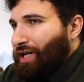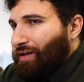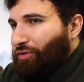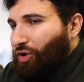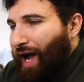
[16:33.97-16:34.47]

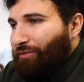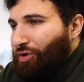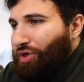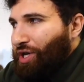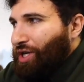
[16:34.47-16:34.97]
if you're
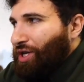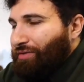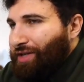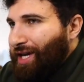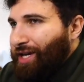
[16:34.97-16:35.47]
ever thinking
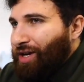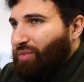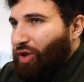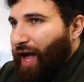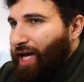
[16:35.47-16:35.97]
of taking a
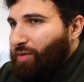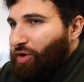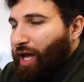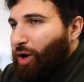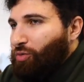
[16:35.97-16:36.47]
black
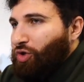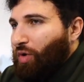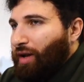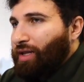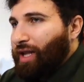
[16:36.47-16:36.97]
pill, I almost
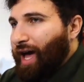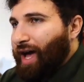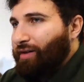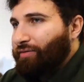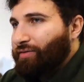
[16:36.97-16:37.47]
want to
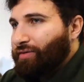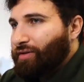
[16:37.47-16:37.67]
laugh.